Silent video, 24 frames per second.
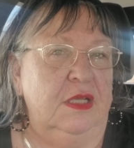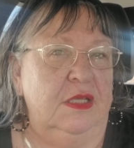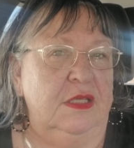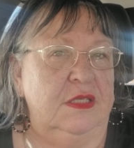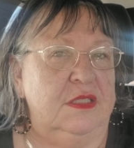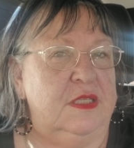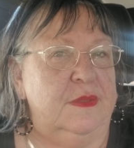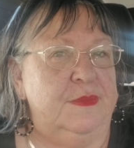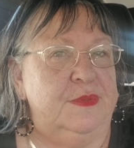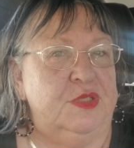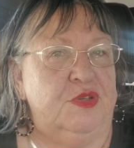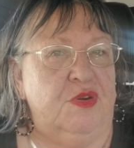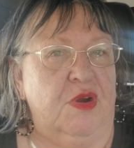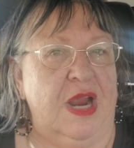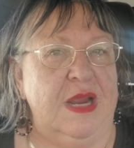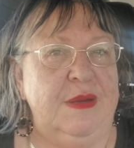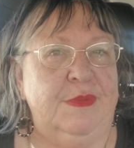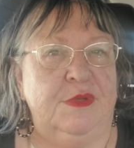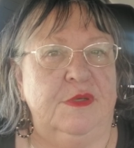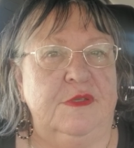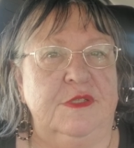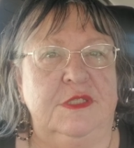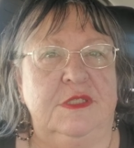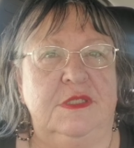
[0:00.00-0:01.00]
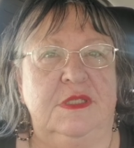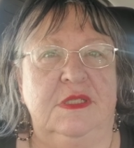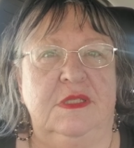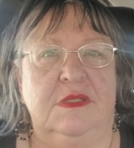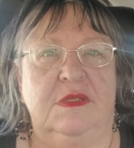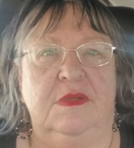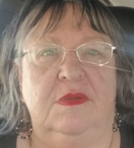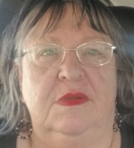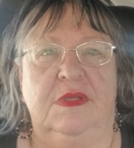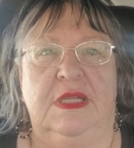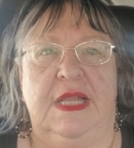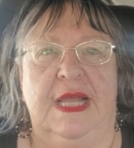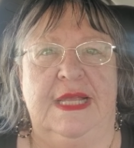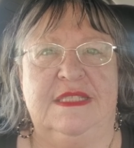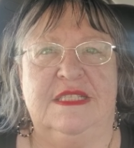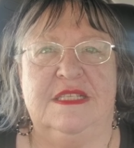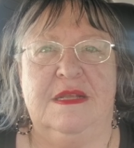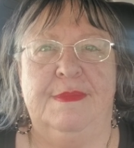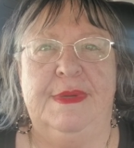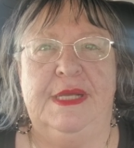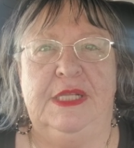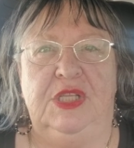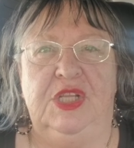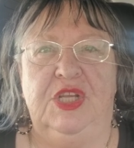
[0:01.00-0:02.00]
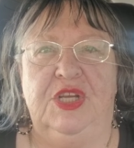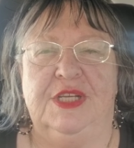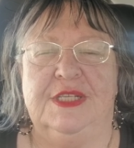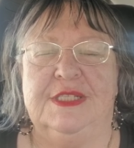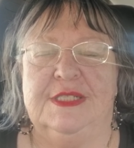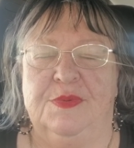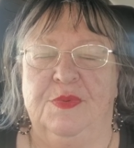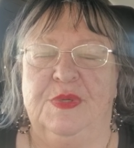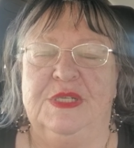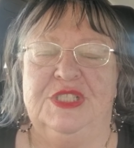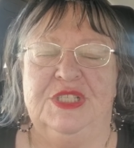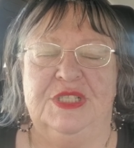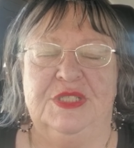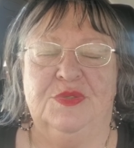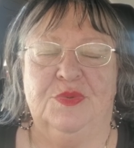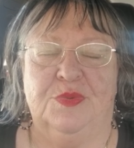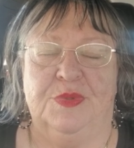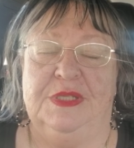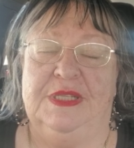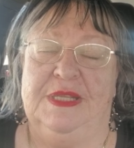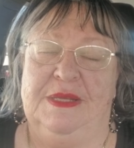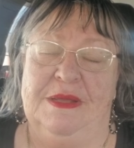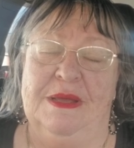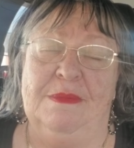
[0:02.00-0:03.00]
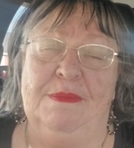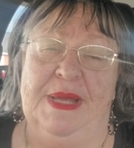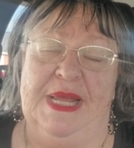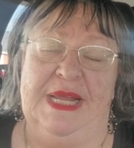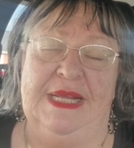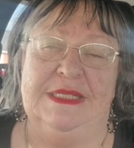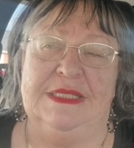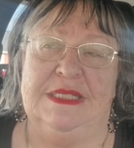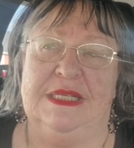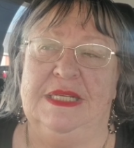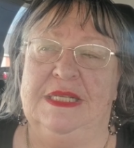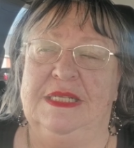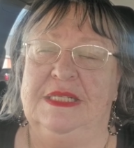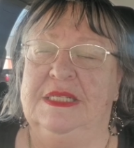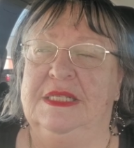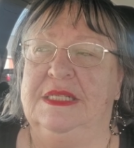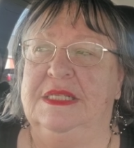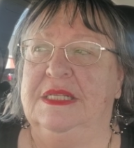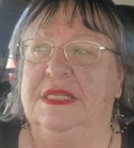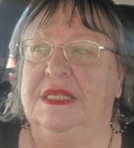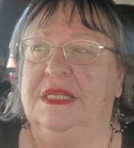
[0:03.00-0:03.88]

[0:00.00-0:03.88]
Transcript: subscribers last time I looked, which is really amazing.